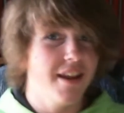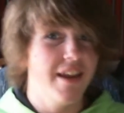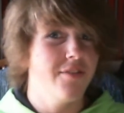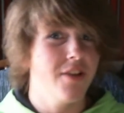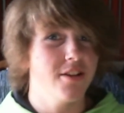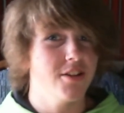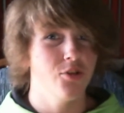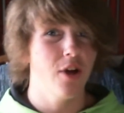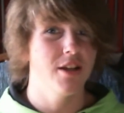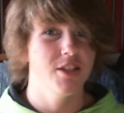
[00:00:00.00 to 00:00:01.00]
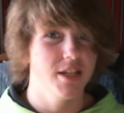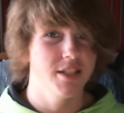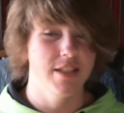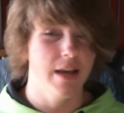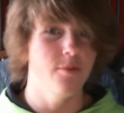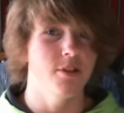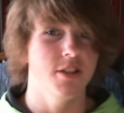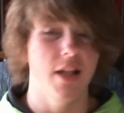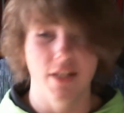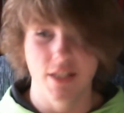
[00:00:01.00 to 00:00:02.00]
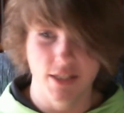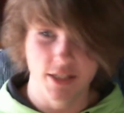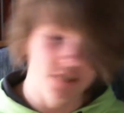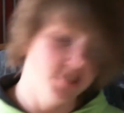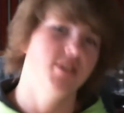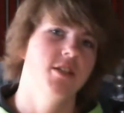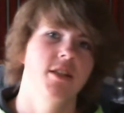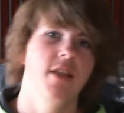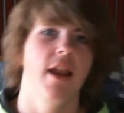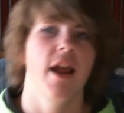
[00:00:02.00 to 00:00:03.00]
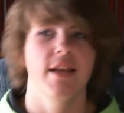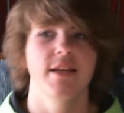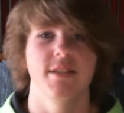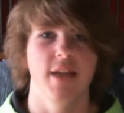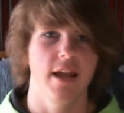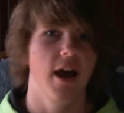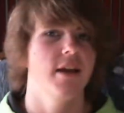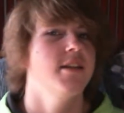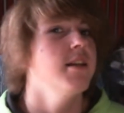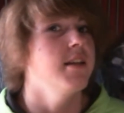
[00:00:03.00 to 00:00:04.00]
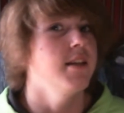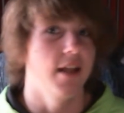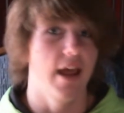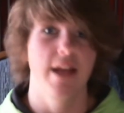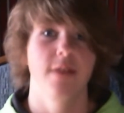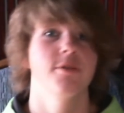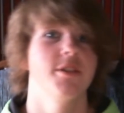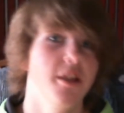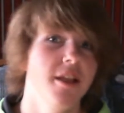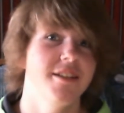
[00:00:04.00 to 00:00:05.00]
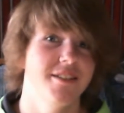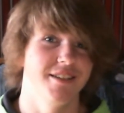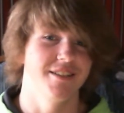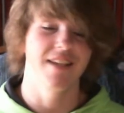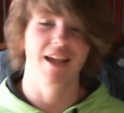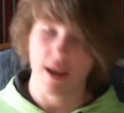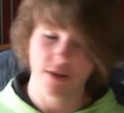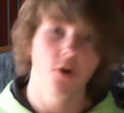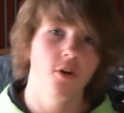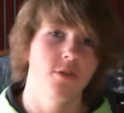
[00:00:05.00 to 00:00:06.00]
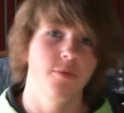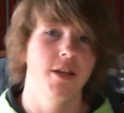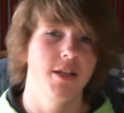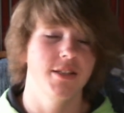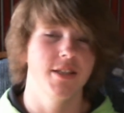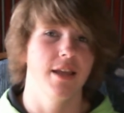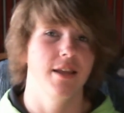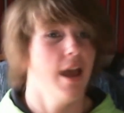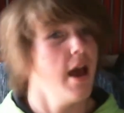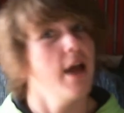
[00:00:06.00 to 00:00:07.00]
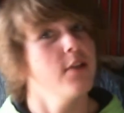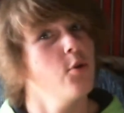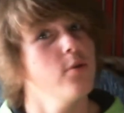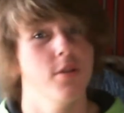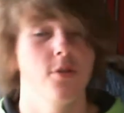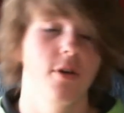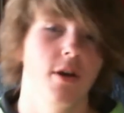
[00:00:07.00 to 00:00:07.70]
I even got to try Jay's sandwich that he suggested that I eat, and I did eat it, and it was delicious, and I told him, and he said, yeah, I told you.